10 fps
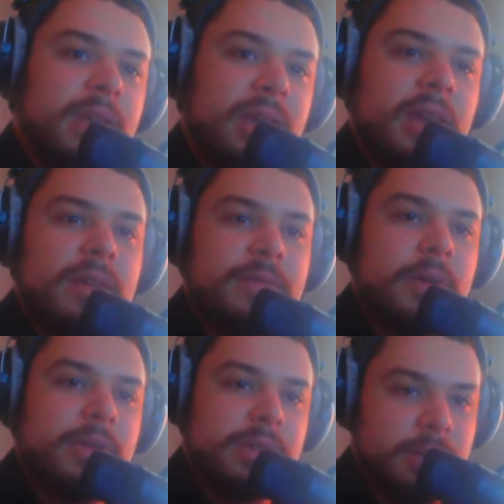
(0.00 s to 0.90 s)
Can't
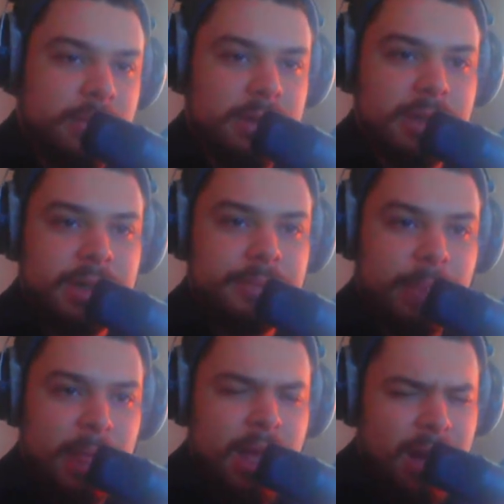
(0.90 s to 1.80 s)
focus on one thing.
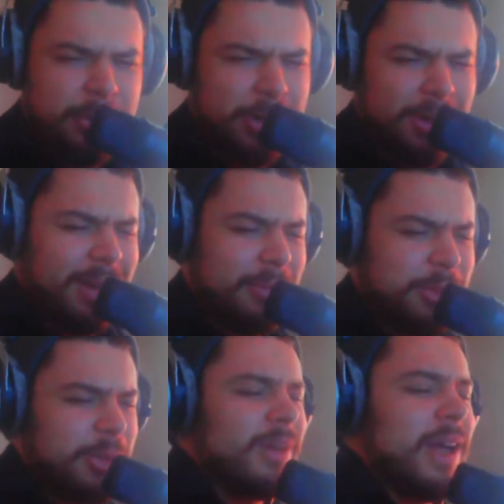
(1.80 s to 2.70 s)
I'm
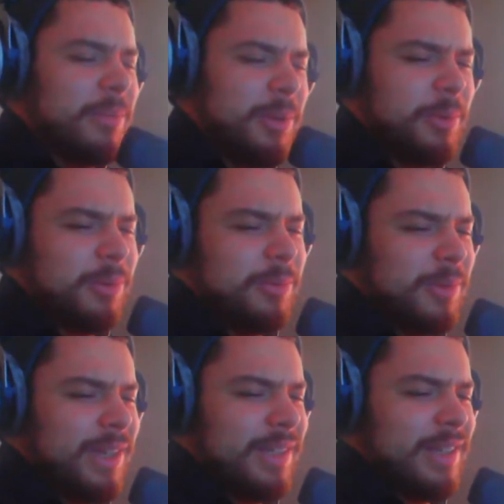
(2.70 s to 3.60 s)
sure a lot of people
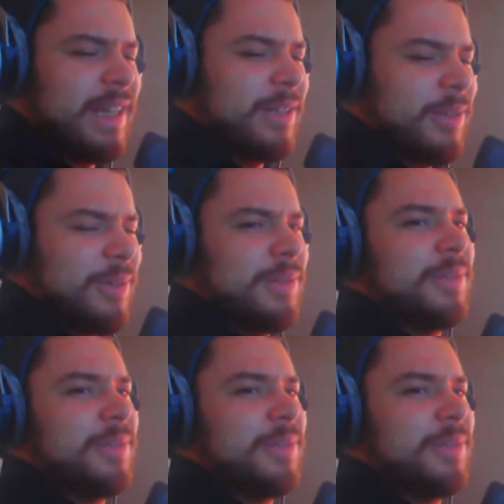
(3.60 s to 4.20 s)
relate to that though.